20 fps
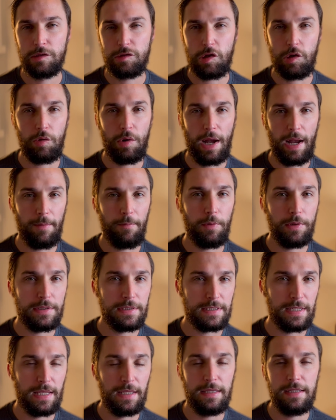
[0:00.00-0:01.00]
So I would
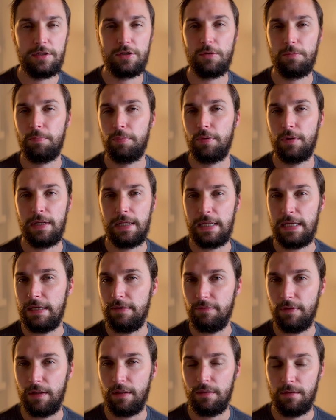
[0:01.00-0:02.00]
say these are pretty
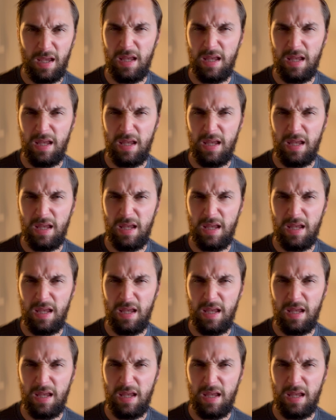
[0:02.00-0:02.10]
even.